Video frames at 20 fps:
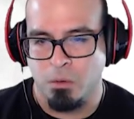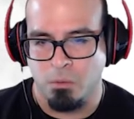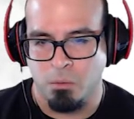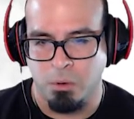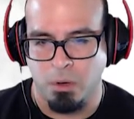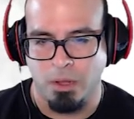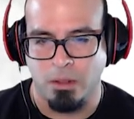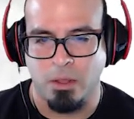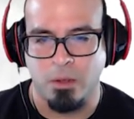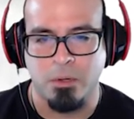
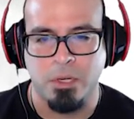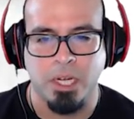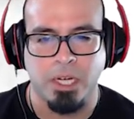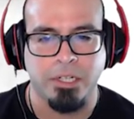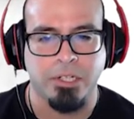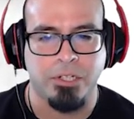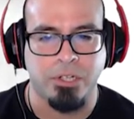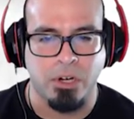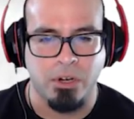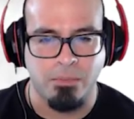Well, okay,
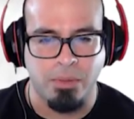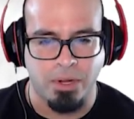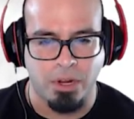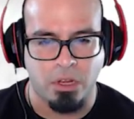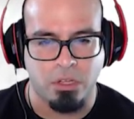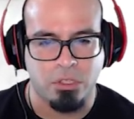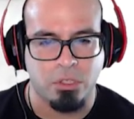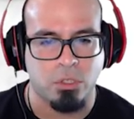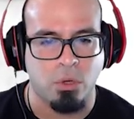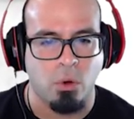sure, but a
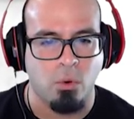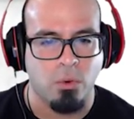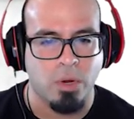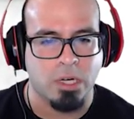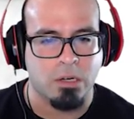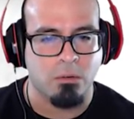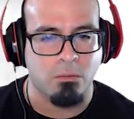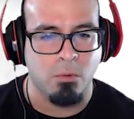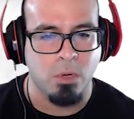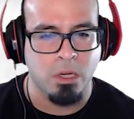
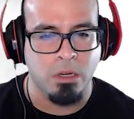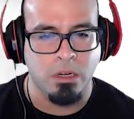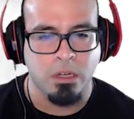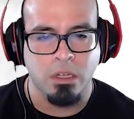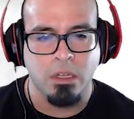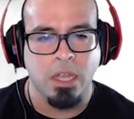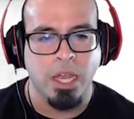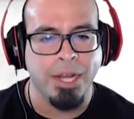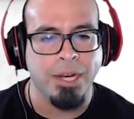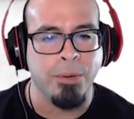historical one.
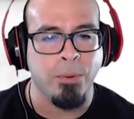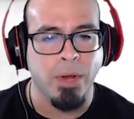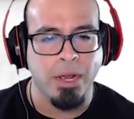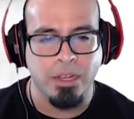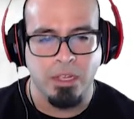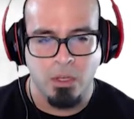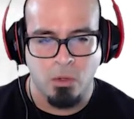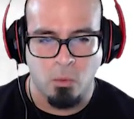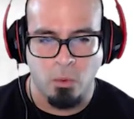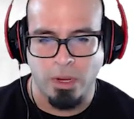Anyway,
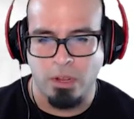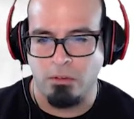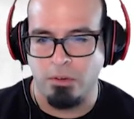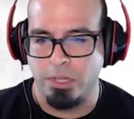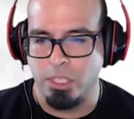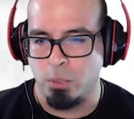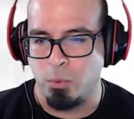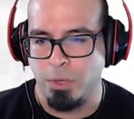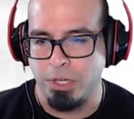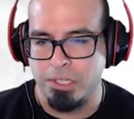we only
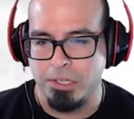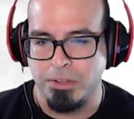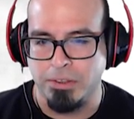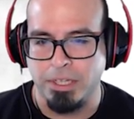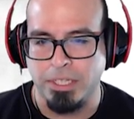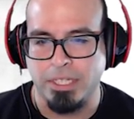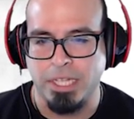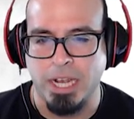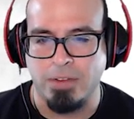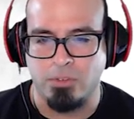switched to
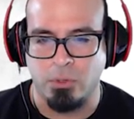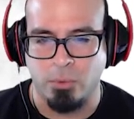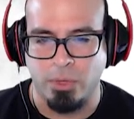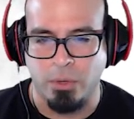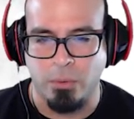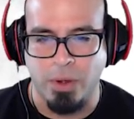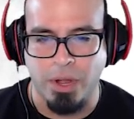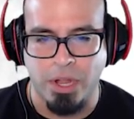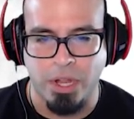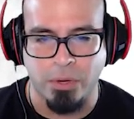this after we
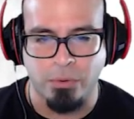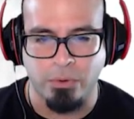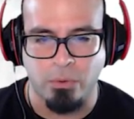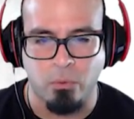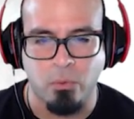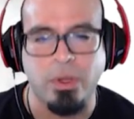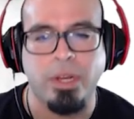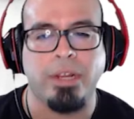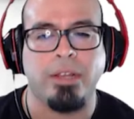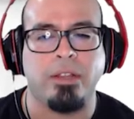quit doing
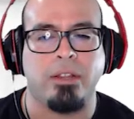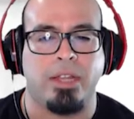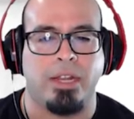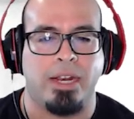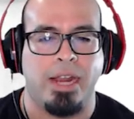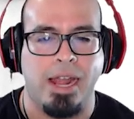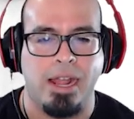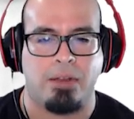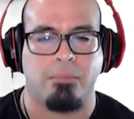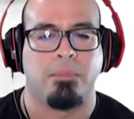real
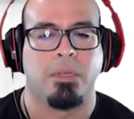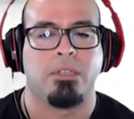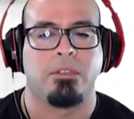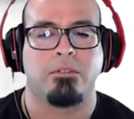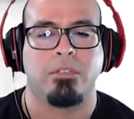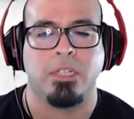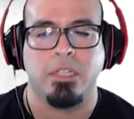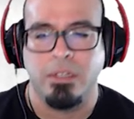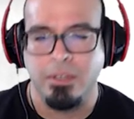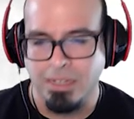
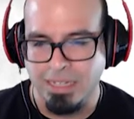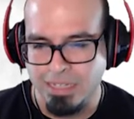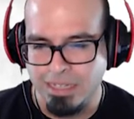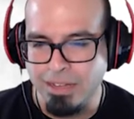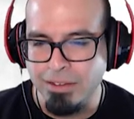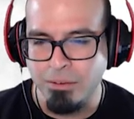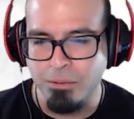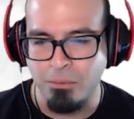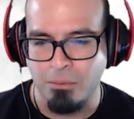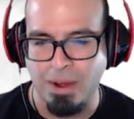enactments.
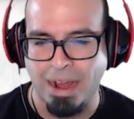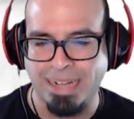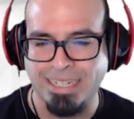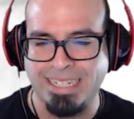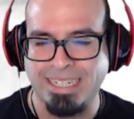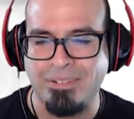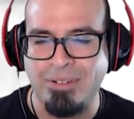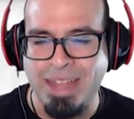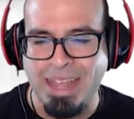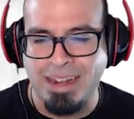Why'd you
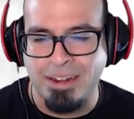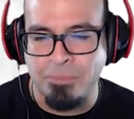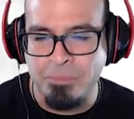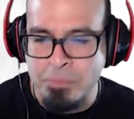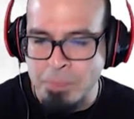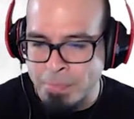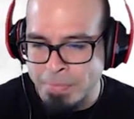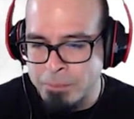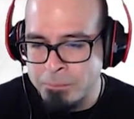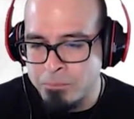quit?
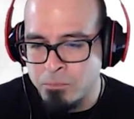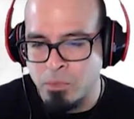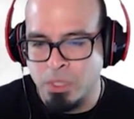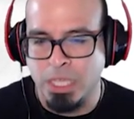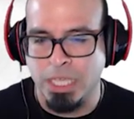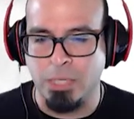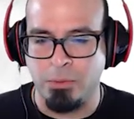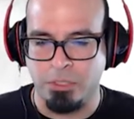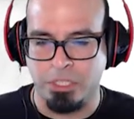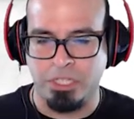
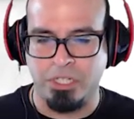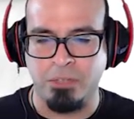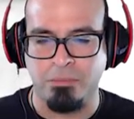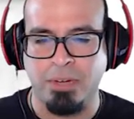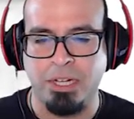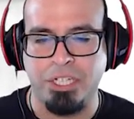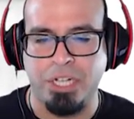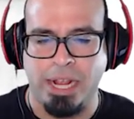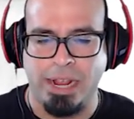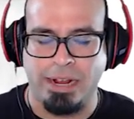It was too
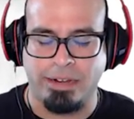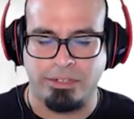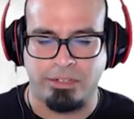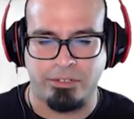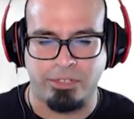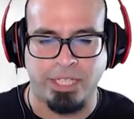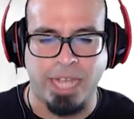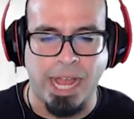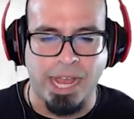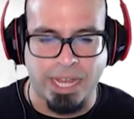much
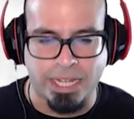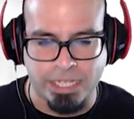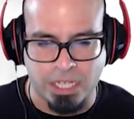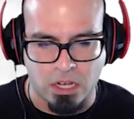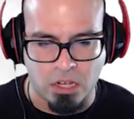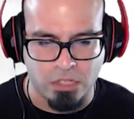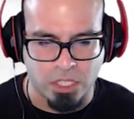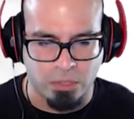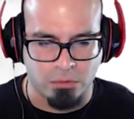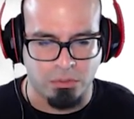exercise.
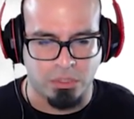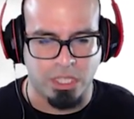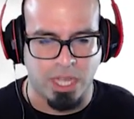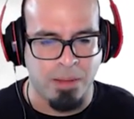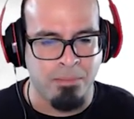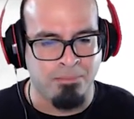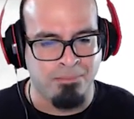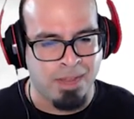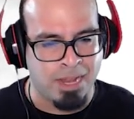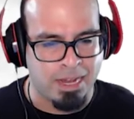Also,
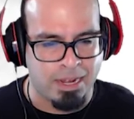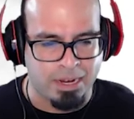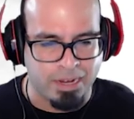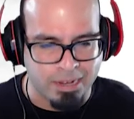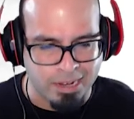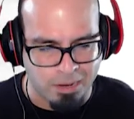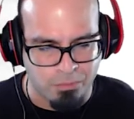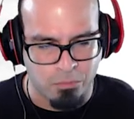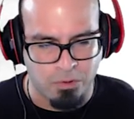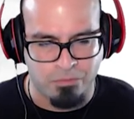somebody
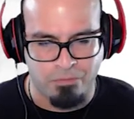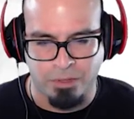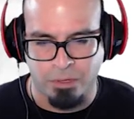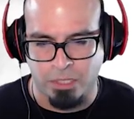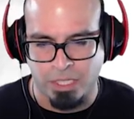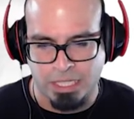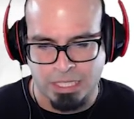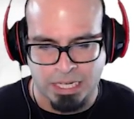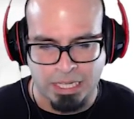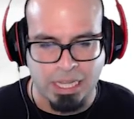kept
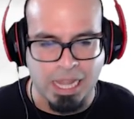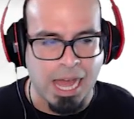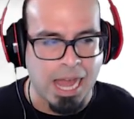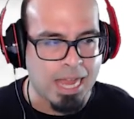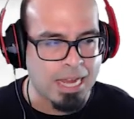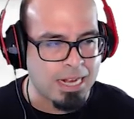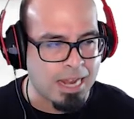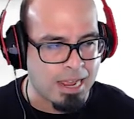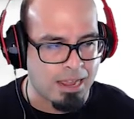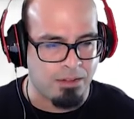refusing to
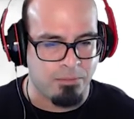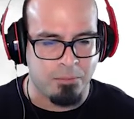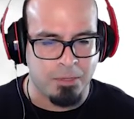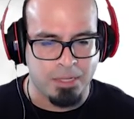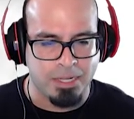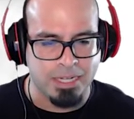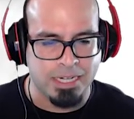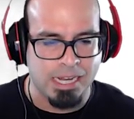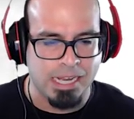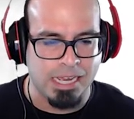lie down when
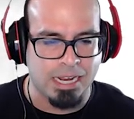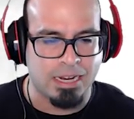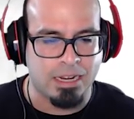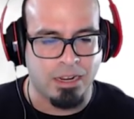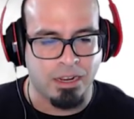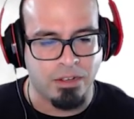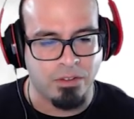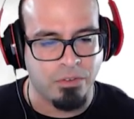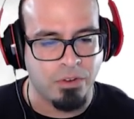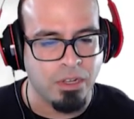you get
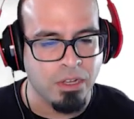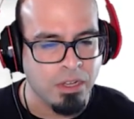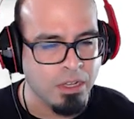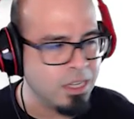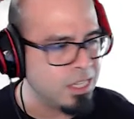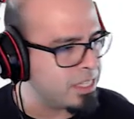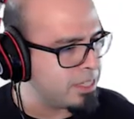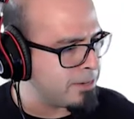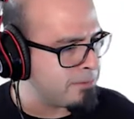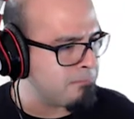killed.
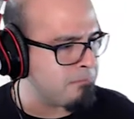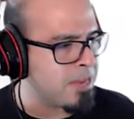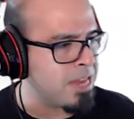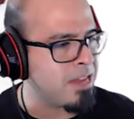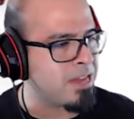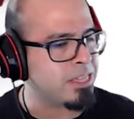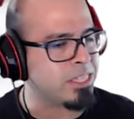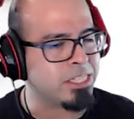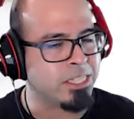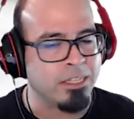You
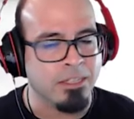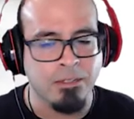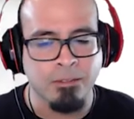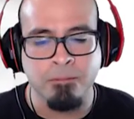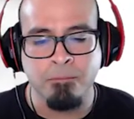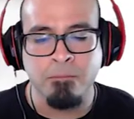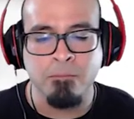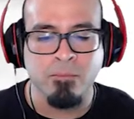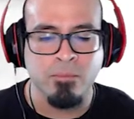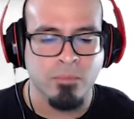missed.
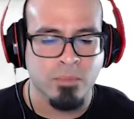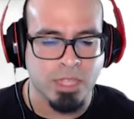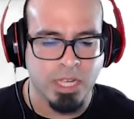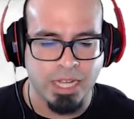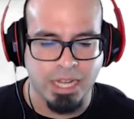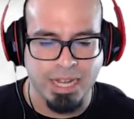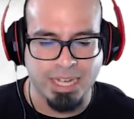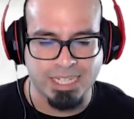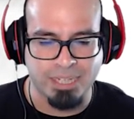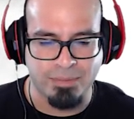
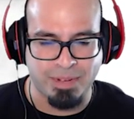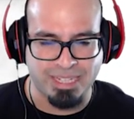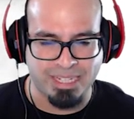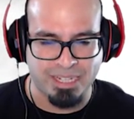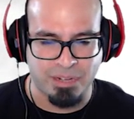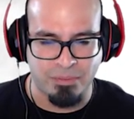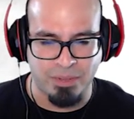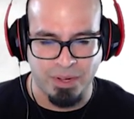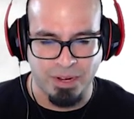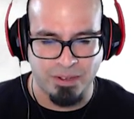Ask about
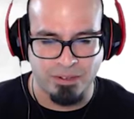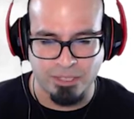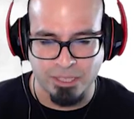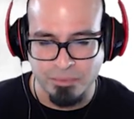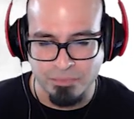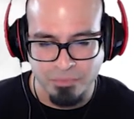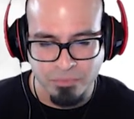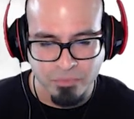something else.